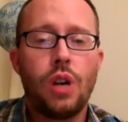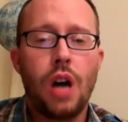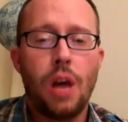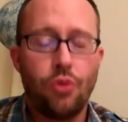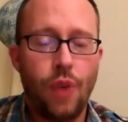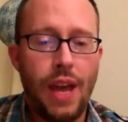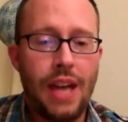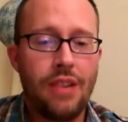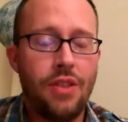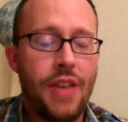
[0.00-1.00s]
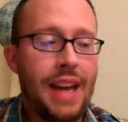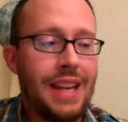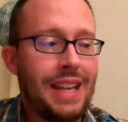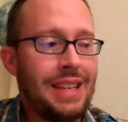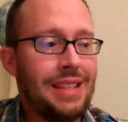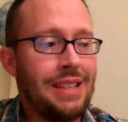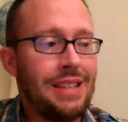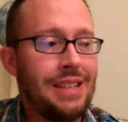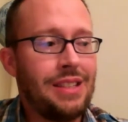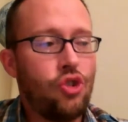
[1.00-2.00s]
a brand that
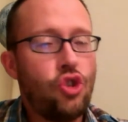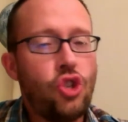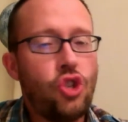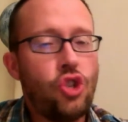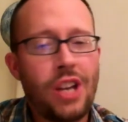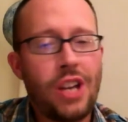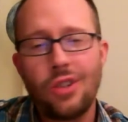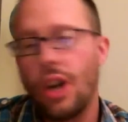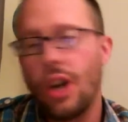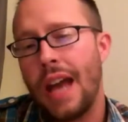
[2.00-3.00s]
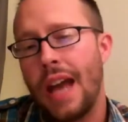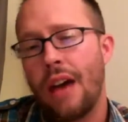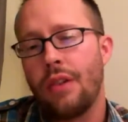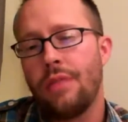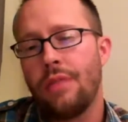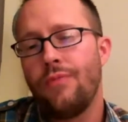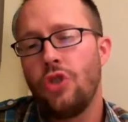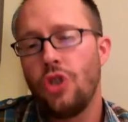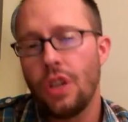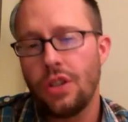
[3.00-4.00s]
is just starting out,
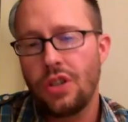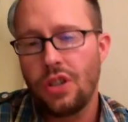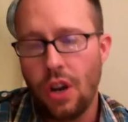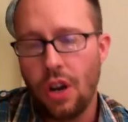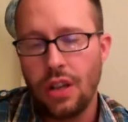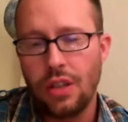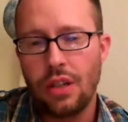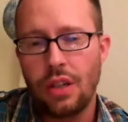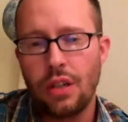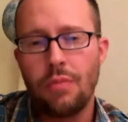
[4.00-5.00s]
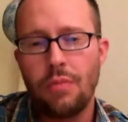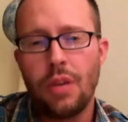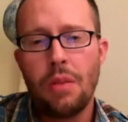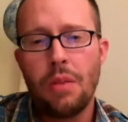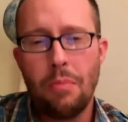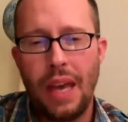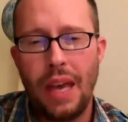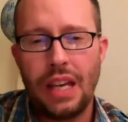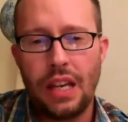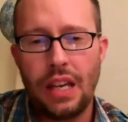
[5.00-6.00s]
just starting to
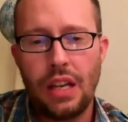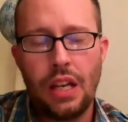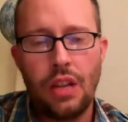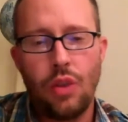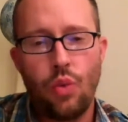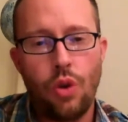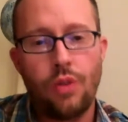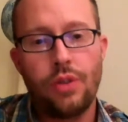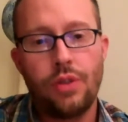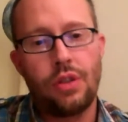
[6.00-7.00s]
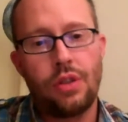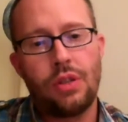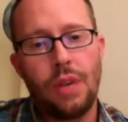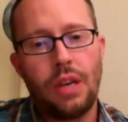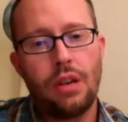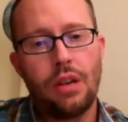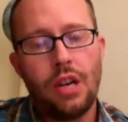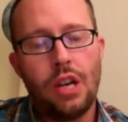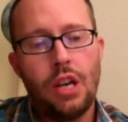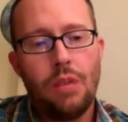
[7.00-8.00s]
make it in the world, so to speak.
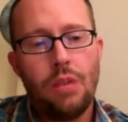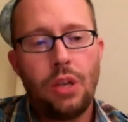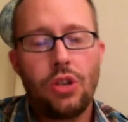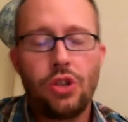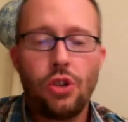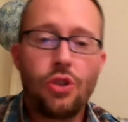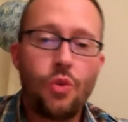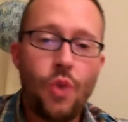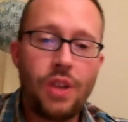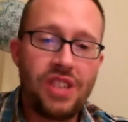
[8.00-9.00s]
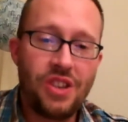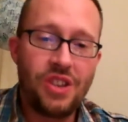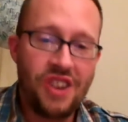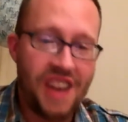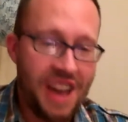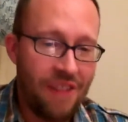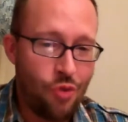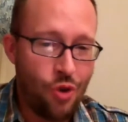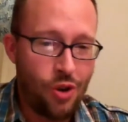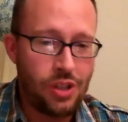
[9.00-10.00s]
Because those are the ones that you're going to have
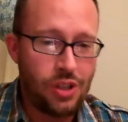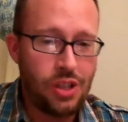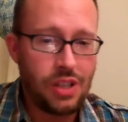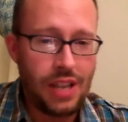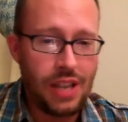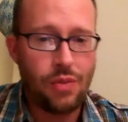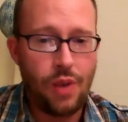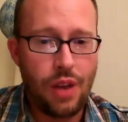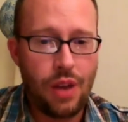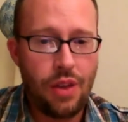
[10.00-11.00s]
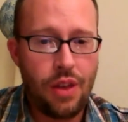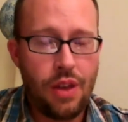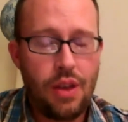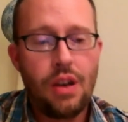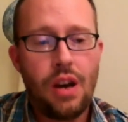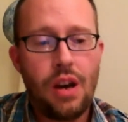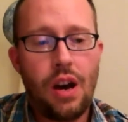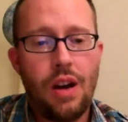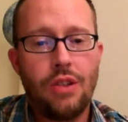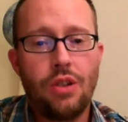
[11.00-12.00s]
more success with
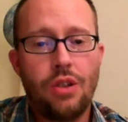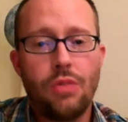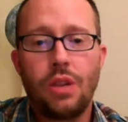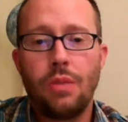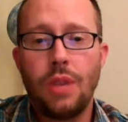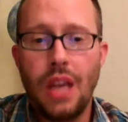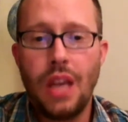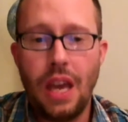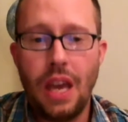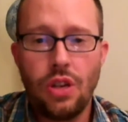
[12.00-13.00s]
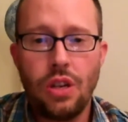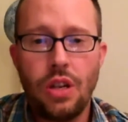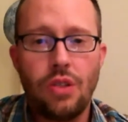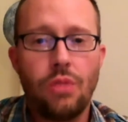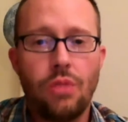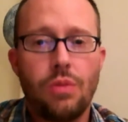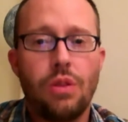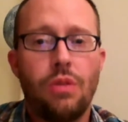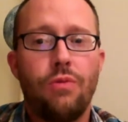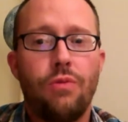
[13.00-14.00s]
in terms of communication, in terms
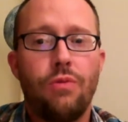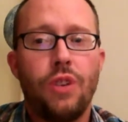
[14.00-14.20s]
of